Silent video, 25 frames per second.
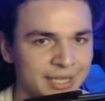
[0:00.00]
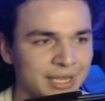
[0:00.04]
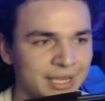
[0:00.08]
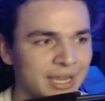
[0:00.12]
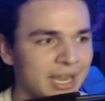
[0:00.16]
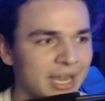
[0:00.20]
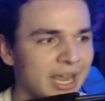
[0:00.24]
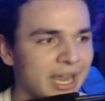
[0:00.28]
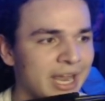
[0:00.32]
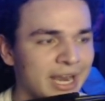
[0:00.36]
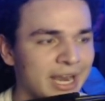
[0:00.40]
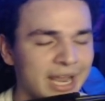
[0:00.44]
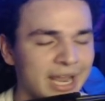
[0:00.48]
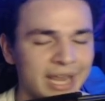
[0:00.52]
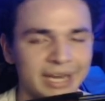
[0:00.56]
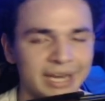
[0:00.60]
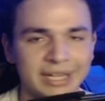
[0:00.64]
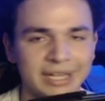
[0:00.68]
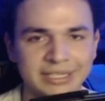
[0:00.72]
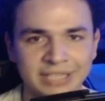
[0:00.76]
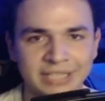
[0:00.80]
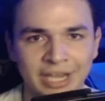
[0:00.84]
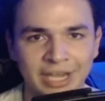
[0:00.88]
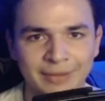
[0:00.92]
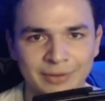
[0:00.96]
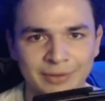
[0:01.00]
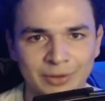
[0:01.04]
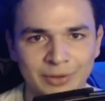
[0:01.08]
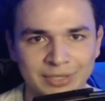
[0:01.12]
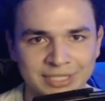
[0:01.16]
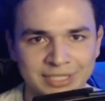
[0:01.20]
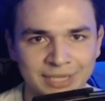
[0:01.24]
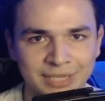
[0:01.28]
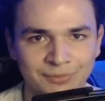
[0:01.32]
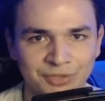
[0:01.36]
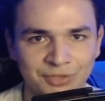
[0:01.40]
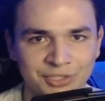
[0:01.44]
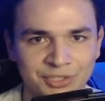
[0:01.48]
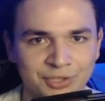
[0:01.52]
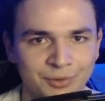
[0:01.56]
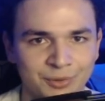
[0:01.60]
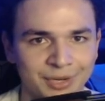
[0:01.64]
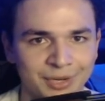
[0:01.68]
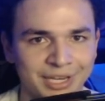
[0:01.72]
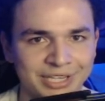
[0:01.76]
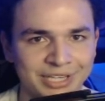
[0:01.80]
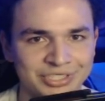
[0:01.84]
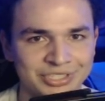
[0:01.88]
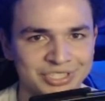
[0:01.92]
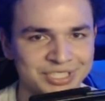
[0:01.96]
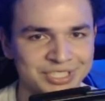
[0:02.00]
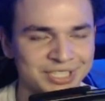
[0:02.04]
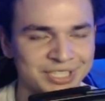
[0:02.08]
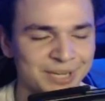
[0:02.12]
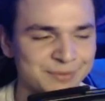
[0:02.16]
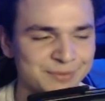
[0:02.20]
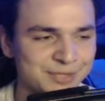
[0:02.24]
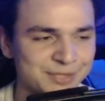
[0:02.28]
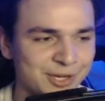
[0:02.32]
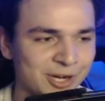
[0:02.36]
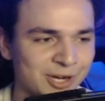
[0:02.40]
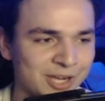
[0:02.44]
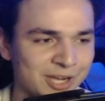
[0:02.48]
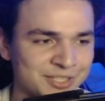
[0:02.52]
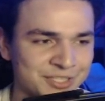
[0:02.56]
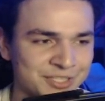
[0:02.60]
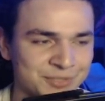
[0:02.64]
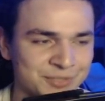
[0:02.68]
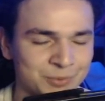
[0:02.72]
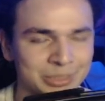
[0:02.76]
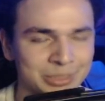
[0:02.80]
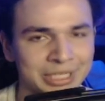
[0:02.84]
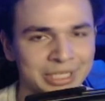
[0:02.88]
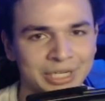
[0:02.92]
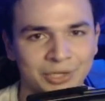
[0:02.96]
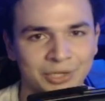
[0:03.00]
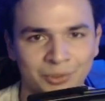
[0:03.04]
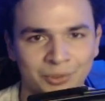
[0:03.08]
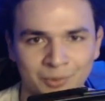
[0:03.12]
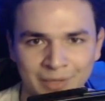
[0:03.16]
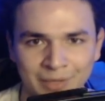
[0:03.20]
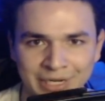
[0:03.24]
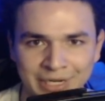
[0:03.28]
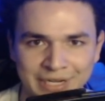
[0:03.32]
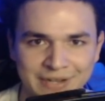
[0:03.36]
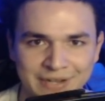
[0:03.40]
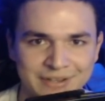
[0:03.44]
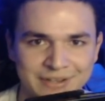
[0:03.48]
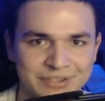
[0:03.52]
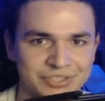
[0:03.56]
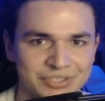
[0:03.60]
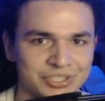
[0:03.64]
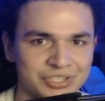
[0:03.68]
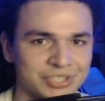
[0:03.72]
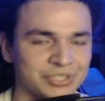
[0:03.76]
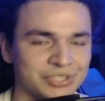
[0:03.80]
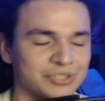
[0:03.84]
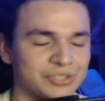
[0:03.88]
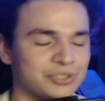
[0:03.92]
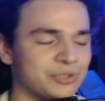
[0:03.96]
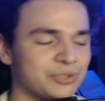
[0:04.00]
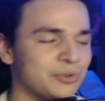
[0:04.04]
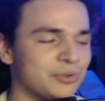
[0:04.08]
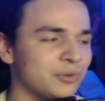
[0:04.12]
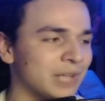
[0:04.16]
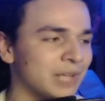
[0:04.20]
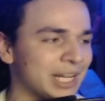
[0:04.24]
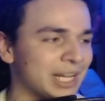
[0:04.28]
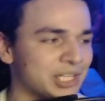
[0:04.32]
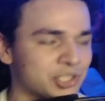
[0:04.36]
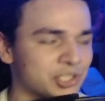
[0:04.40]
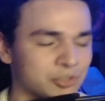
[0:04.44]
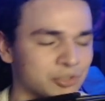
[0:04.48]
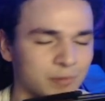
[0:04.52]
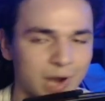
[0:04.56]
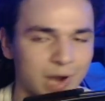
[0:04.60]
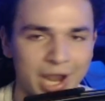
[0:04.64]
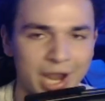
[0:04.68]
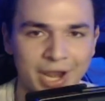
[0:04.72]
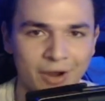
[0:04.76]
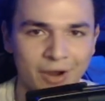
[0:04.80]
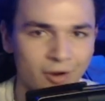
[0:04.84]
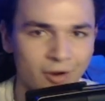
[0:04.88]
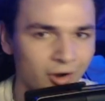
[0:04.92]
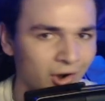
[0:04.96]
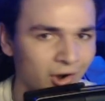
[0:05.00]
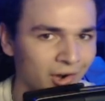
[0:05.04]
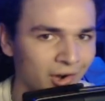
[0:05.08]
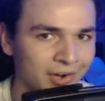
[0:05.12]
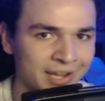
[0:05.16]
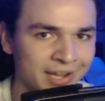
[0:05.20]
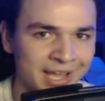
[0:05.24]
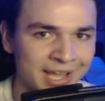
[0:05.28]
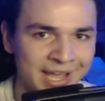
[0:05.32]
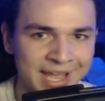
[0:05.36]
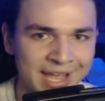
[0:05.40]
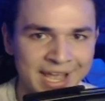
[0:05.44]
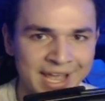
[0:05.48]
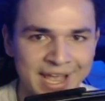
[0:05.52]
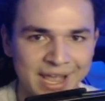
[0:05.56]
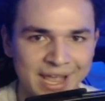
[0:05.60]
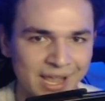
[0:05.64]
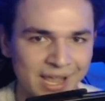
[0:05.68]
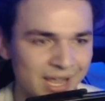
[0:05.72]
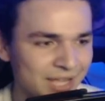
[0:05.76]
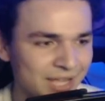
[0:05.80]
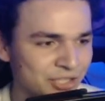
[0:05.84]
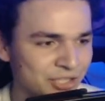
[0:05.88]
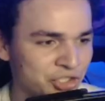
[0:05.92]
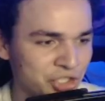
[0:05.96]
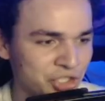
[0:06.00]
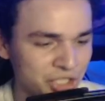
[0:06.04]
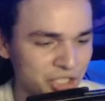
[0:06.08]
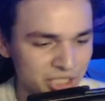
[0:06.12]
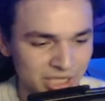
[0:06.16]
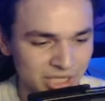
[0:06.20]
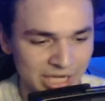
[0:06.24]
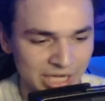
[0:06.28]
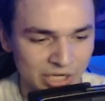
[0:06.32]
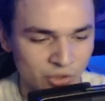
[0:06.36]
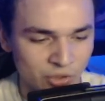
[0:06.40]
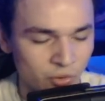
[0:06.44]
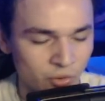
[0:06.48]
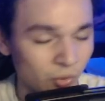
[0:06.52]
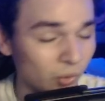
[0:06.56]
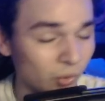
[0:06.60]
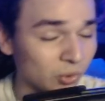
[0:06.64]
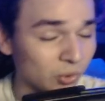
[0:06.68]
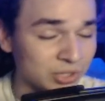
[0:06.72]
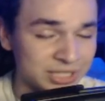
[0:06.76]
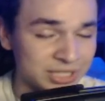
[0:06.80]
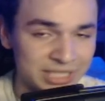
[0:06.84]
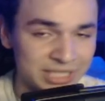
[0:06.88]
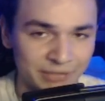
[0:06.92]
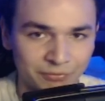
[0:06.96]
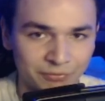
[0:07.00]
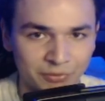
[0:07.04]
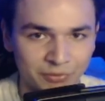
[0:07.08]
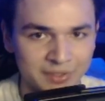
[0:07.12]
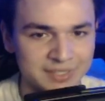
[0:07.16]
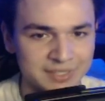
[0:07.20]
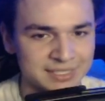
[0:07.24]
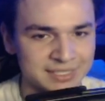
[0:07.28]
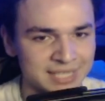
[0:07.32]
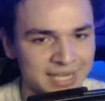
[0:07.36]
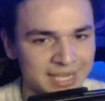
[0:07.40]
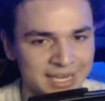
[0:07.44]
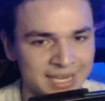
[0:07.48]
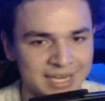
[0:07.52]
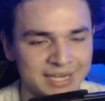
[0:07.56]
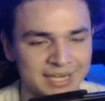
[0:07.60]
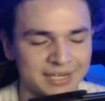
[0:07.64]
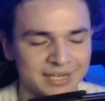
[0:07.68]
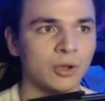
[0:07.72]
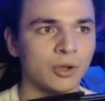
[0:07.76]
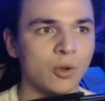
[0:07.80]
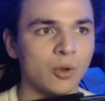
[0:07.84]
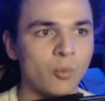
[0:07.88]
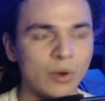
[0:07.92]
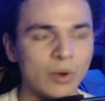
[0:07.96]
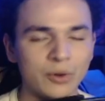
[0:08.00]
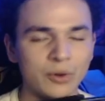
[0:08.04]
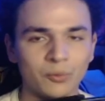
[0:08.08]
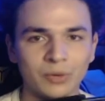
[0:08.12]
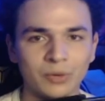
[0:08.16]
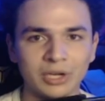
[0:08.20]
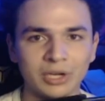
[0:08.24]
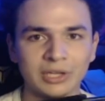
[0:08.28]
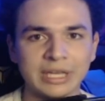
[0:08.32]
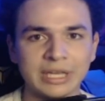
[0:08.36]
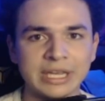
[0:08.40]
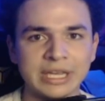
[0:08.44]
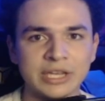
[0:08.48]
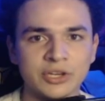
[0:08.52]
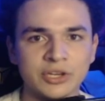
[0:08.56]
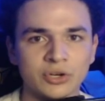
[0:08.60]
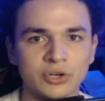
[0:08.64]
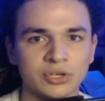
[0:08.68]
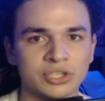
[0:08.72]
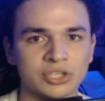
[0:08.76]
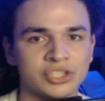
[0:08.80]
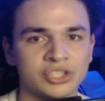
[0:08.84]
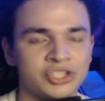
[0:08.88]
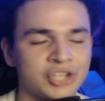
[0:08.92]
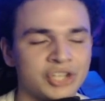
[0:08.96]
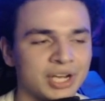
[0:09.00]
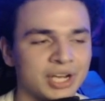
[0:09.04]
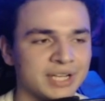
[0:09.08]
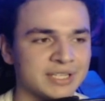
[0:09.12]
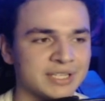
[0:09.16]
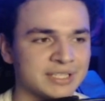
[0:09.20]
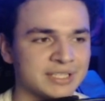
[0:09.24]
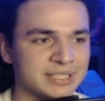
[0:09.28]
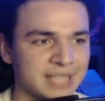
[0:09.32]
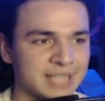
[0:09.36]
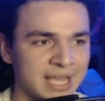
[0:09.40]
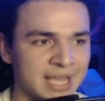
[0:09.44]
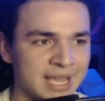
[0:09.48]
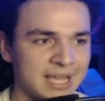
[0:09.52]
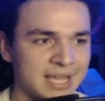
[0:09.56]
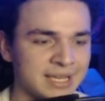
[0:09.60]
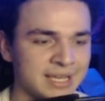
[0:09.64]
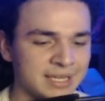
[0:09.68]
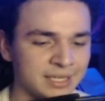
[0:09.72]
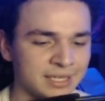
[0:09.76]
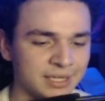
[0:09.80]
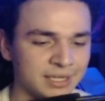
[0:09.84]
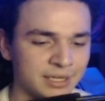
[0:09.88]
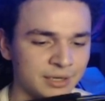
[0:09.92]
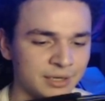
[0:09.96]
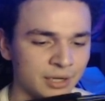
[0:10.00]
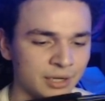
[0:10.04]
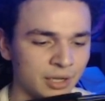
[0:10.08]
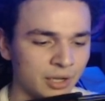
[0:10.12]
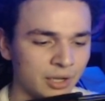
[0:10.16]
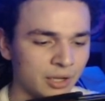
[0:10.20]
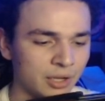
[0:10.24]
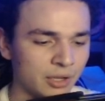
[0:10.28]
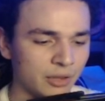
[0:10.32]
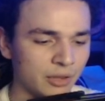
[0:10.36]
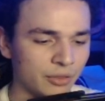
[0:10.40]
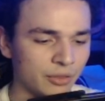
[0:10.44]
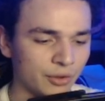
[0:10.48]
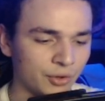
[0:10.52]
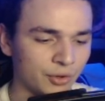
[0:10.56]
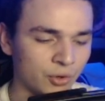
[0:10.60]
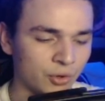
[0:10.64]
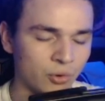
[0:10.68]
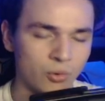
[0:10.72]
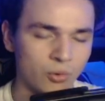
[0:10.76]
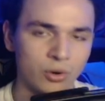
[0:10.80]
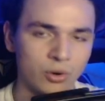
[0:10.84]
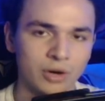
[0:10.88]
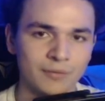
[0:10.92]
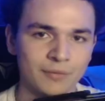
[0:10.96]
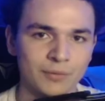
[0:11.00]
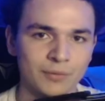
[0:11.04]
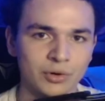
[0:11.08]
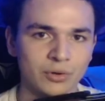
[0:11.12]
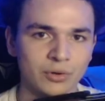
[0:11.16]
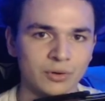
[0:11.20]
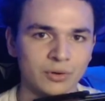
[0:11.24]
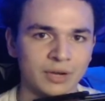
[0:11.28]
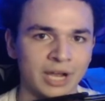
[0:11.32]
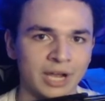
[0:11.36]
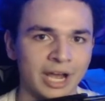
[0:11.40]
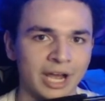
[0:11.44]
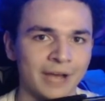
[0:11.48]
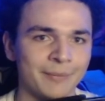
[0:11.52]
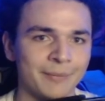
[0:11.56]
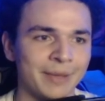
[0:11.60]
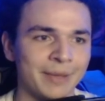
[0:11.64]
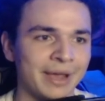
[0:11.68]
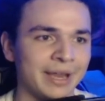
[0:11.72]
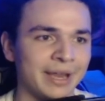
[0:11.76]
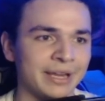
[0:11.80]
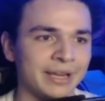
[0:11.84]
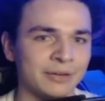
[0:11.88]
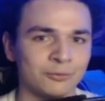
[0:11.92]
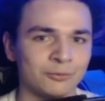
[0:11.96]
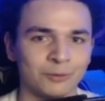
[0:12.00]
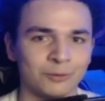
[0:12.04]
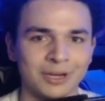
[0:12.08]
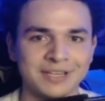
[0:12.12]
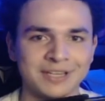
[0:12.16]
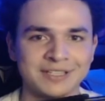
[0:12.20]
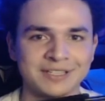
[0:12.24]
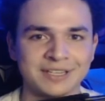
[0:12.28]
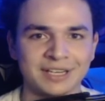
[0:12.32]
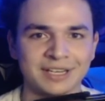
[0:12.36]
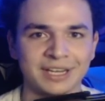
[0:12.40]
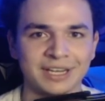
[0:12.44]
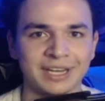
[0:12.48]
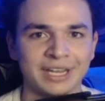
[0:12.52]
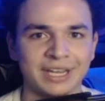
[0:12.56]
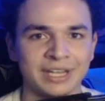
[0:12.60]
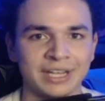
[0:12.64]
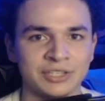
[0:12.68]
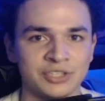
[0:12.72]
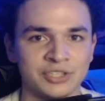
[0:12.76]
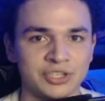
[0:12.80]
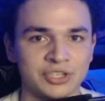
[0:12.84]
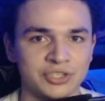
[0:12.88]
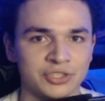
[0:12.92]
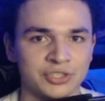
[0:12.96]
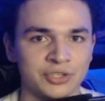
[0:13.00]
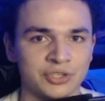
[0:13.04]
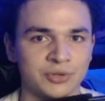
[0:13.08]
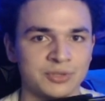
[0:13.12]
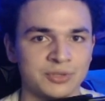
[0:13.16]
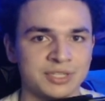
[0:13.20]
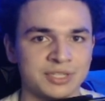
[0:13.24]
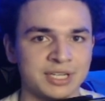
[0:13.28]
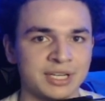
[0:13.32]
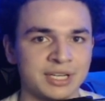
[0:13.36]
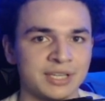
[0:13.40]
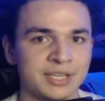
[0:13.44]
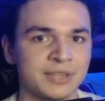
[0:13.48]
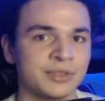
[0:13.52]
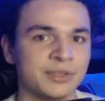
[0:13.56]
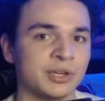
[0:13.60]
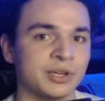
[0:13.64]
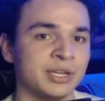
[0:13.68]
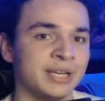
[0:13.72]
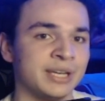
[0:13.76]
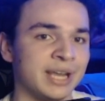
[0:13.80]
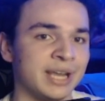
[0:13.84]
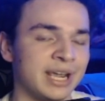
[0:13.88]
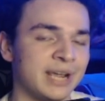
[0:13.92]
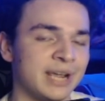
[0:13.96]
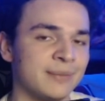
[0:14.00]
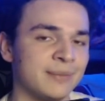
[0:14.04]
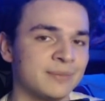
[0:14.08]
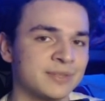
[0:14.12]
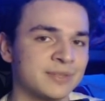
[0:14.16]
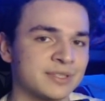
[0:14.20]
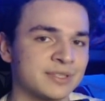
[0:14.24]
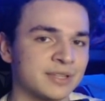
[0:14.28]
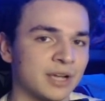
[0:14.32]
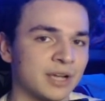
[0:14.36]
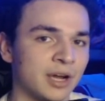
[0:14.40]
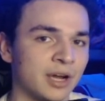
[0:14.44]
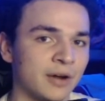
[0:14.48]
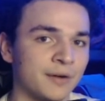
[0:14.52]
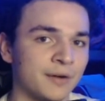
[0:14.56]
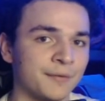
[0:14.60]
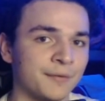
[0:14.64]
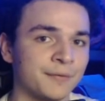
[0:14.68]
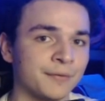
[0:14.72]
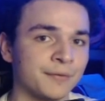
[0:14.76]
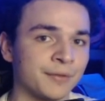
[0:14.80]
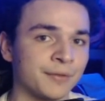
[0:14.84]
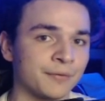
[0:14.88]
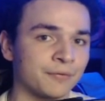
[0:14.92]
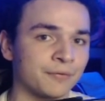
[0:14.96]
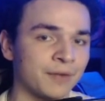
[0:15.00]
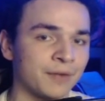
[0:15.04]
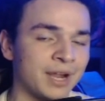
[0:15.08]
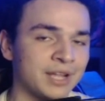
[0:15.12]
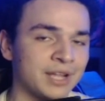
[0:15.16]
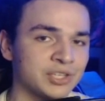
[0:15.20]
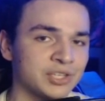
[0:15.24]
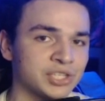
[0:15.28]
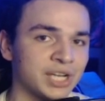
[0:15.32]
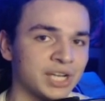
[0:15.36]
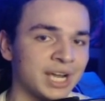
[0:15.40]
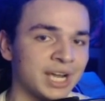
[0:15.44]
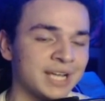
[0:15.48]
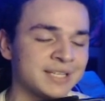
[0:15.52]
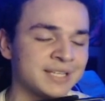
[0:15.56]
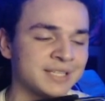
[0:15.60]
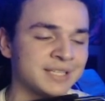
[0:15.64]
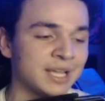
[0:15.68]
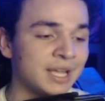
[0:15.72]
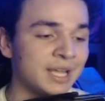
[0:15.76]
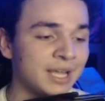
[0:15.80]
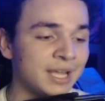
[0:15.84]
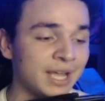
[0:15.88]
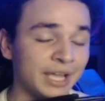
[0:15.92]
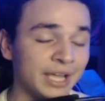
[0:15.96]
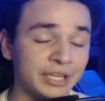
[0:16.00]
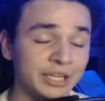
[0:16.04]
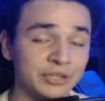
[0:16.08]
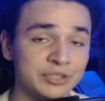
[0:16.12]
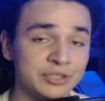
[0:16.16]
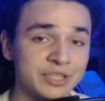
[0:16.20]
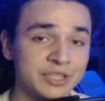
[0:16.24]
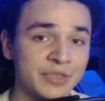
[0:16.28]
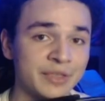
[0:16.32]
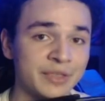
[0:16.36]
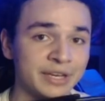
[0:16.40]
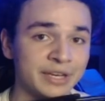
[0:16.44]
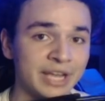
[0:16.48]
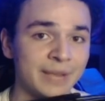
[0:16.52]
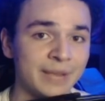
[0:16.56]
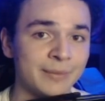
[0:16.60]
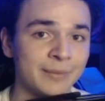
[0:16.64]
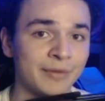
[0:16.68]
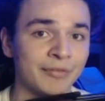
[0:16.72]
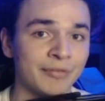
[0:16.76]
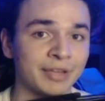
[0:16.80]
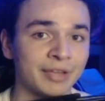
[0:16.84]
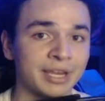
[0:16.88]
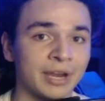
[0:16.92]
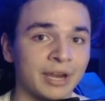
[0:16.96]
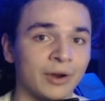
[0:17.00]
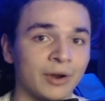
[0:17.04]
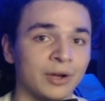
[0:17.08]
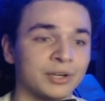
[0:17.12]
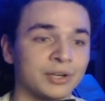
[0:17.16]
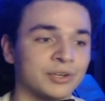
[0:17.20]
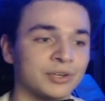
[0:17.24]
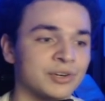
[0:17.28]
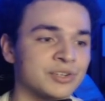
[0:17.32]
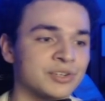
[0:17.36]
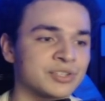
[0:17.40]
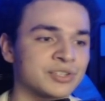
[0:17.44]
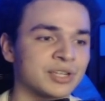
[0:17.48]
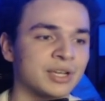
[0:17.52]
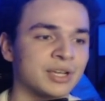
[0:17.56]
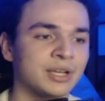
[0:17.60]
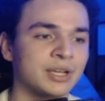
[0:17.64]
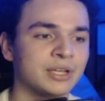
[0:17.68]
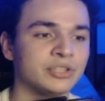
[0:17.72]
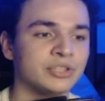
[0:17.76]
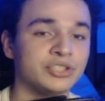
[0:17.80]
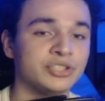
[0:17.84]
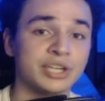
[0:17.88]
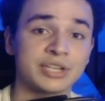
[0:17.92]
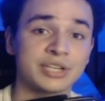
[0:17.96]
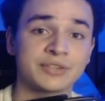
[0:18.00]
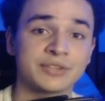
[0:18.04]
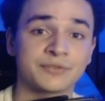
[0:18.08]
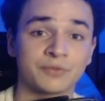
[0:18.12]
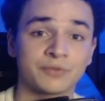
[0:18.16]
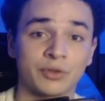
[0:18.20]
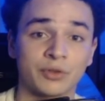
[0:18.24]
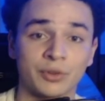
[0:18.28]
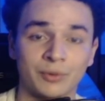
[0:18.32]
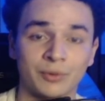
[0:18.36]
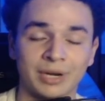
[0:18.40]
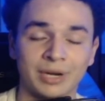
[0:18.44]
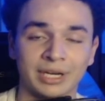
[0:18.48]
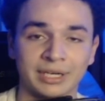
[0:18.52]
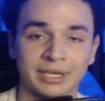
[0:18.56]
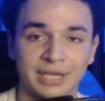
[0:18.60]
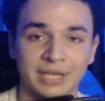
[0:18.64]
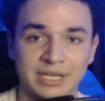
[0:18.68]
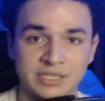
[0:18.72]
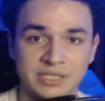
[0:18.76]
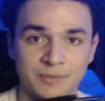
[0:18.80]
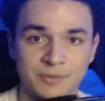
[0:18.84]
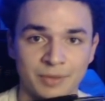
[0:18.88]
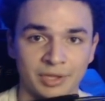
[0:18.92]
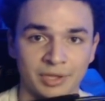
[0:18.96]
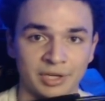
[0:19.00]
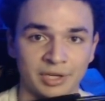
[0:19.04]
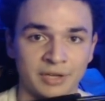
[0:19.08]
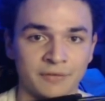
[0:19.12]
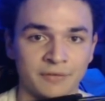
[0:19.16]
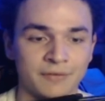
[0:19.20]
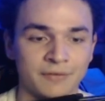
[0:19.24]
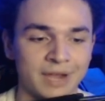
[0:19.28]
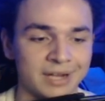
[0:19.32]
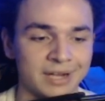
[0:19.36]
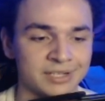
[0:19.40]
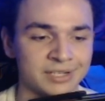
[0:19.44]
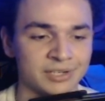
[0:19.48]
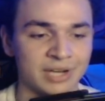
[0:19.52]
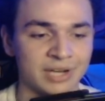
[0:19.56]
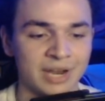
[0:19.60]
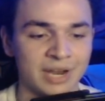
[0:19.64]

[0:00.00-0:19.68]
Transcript: And anytime you attempt to do it, it just comes across as really cringe and too like try hard, edgy, like cool, different take. When really you're just taking the core of Mortal Kombat, erasing it, and just using the names of the franchise and using the name of the characters just for the recognizability factor.